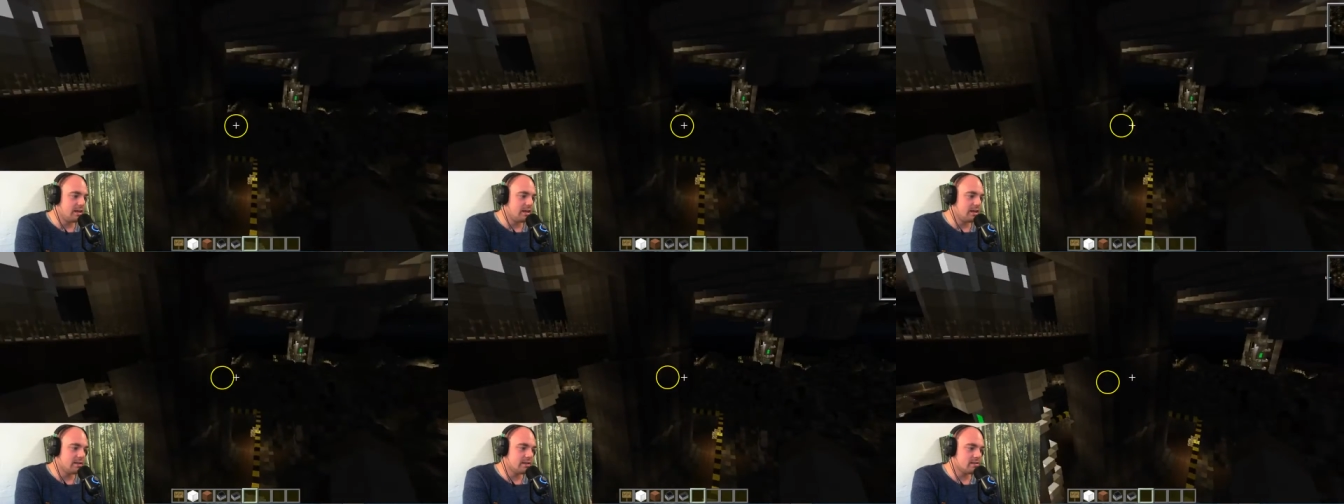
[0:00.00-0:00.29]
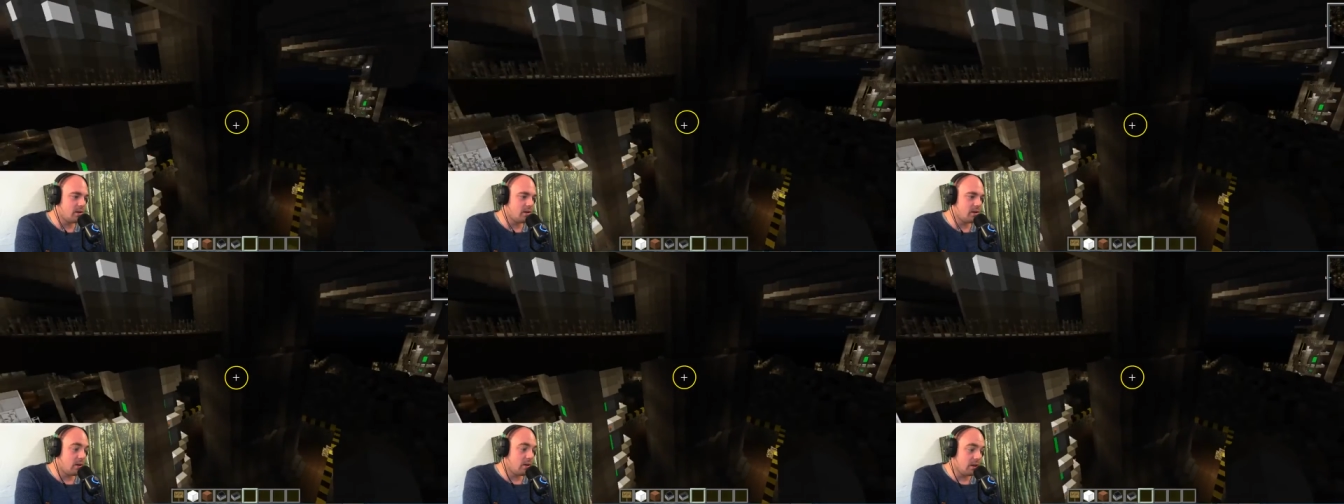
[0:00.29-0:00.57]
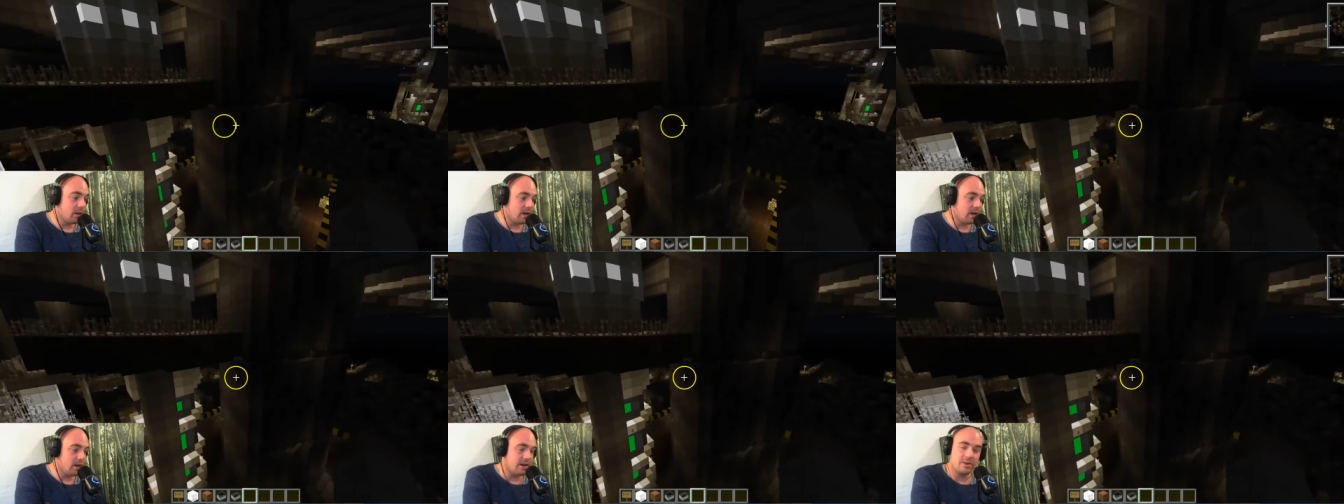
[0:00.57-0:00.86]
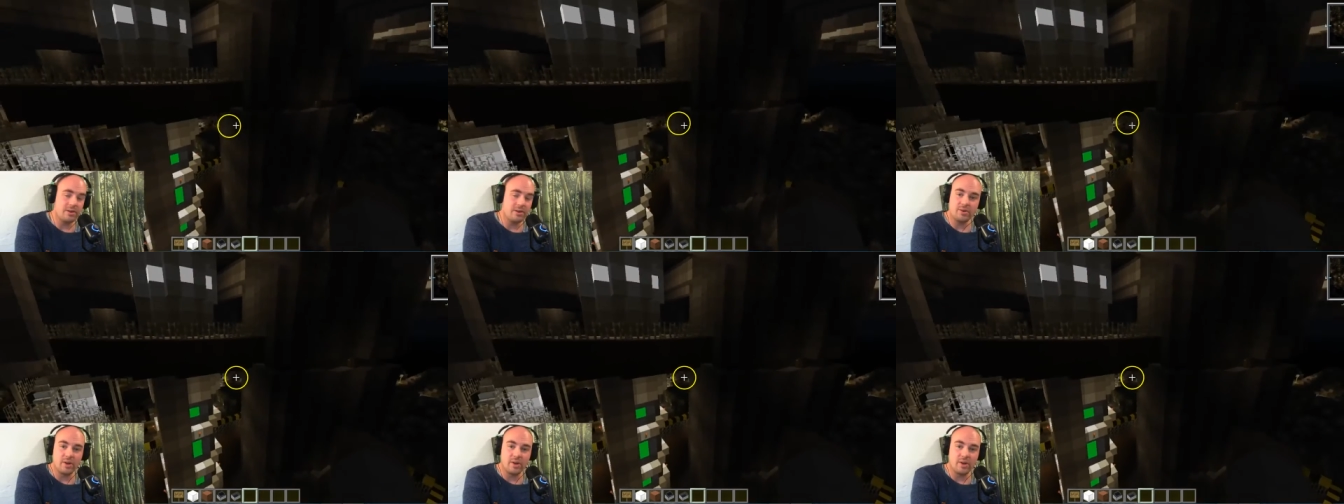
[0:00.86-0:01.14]
It's all
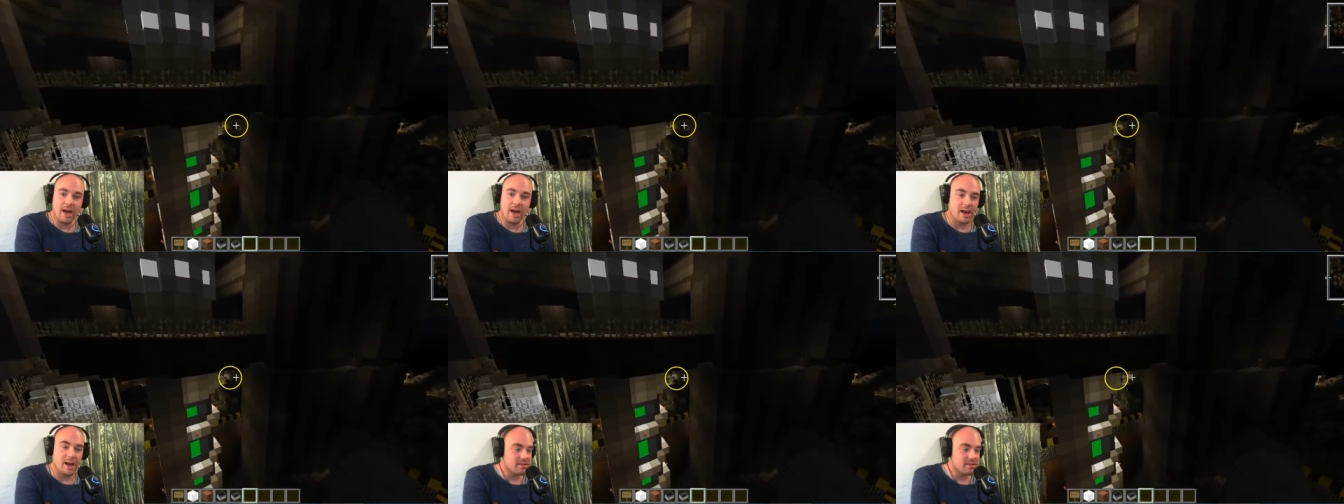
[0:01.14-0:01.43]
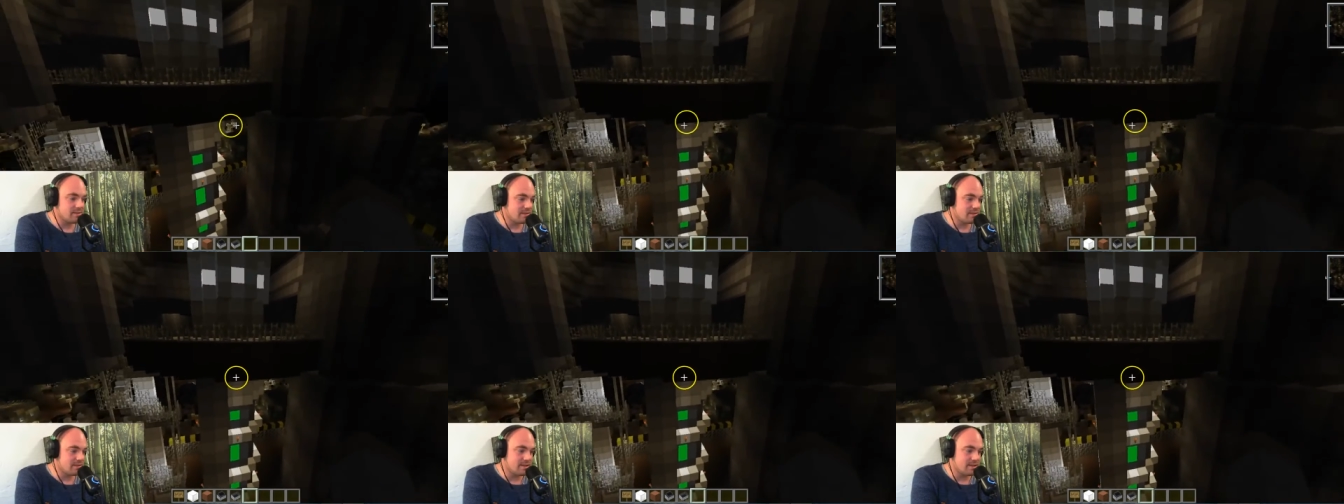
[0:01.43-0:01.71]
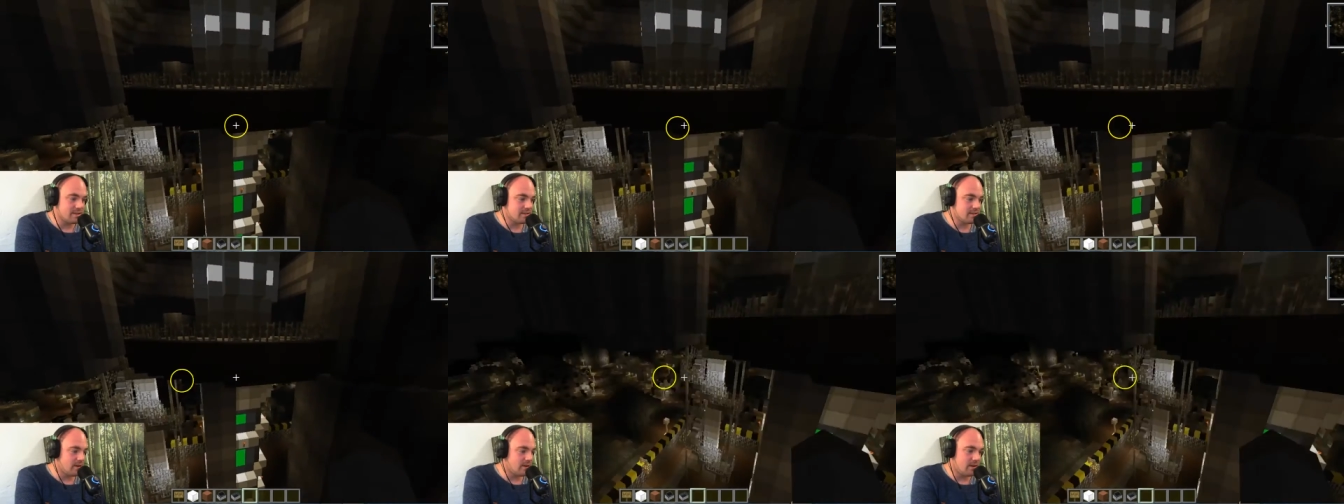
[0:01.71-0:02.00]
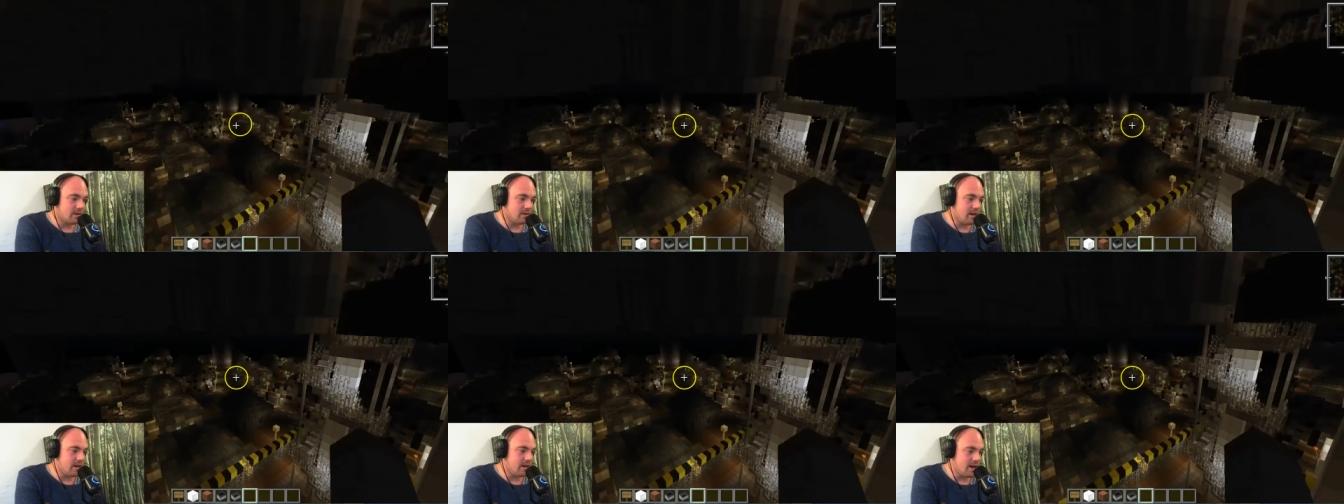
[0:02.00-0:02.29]
here, you guys. It's
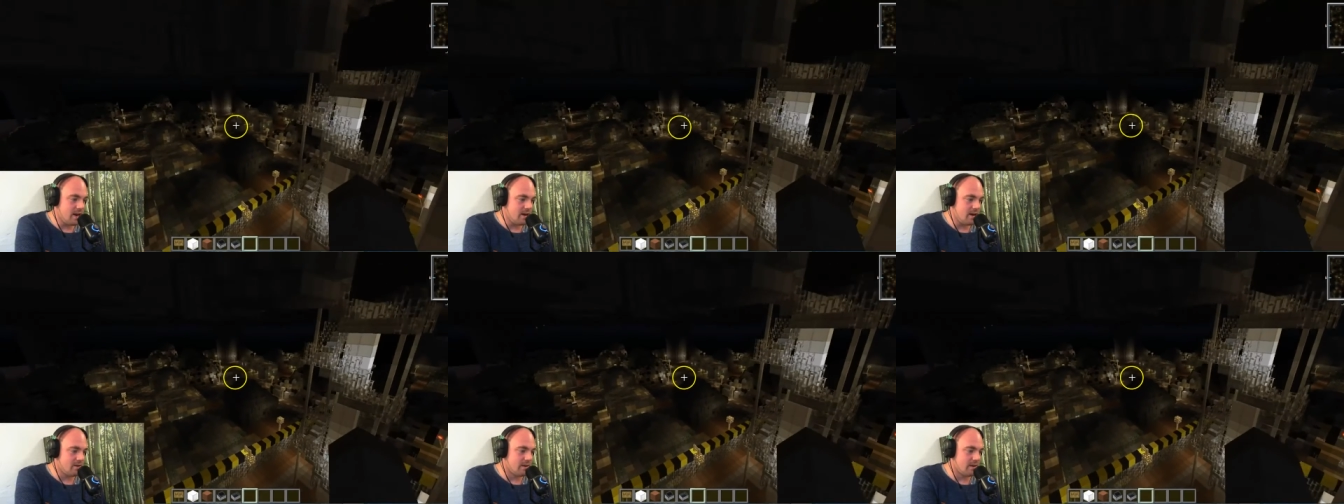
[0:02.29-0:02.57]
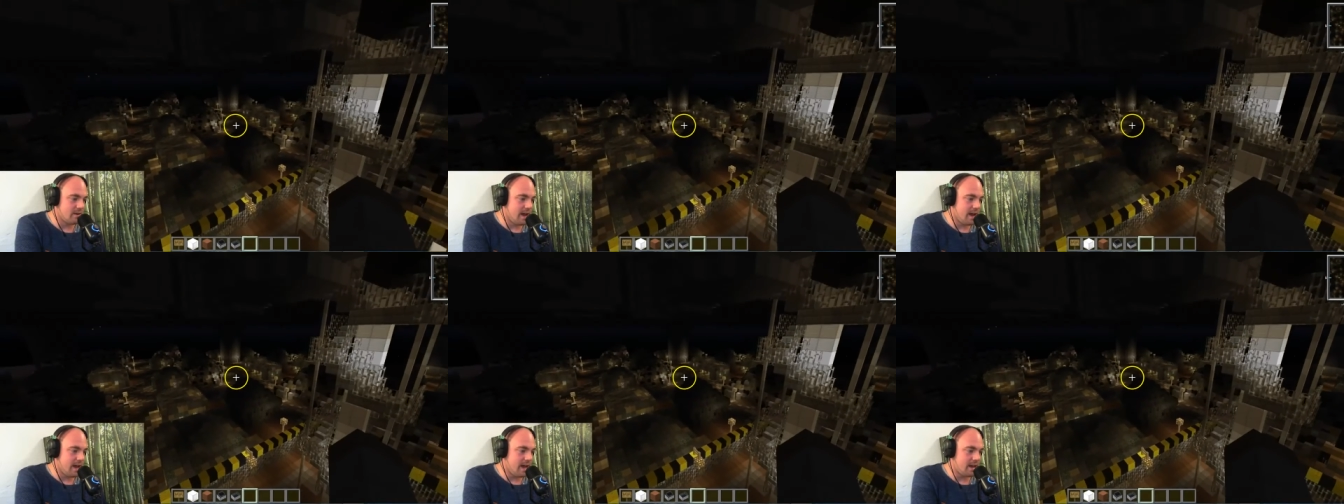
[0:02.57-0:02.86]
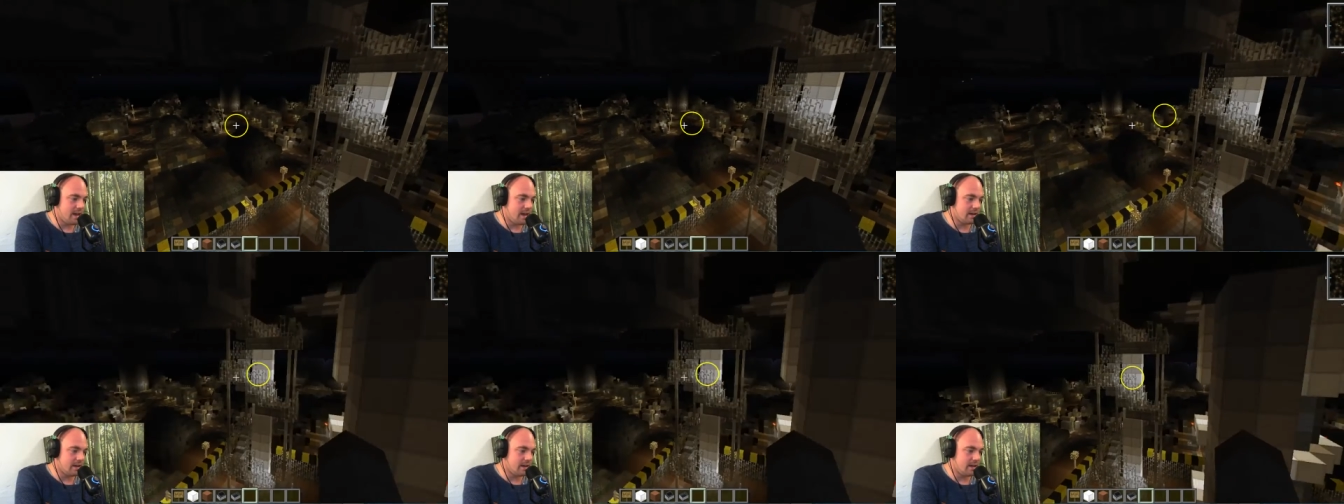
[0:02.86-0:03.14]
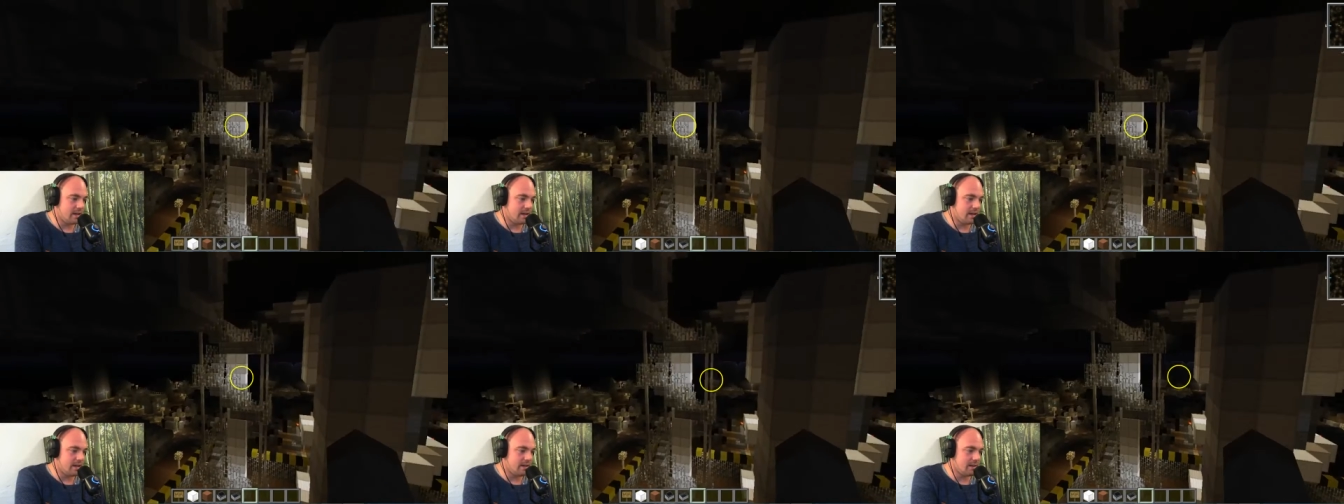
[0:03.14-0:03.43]
all here, and
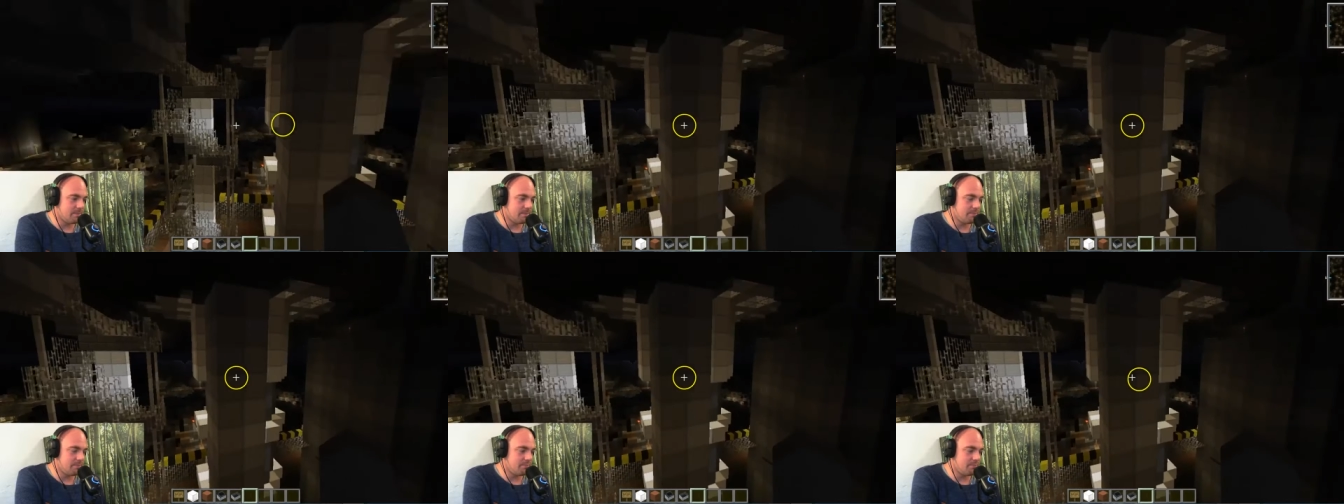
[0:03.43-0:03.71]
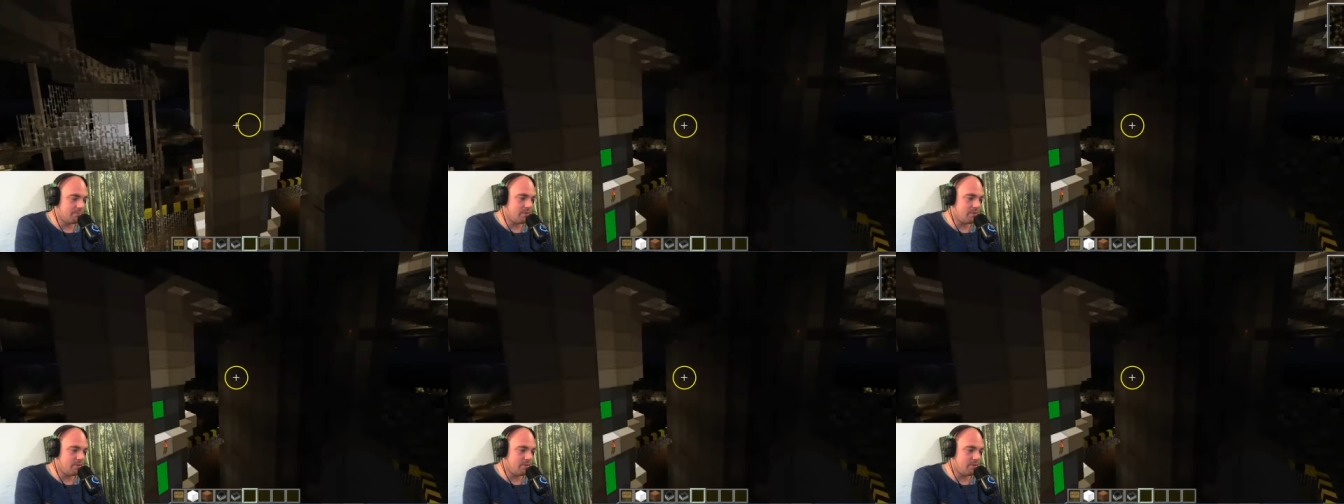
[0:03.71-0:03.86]
uh,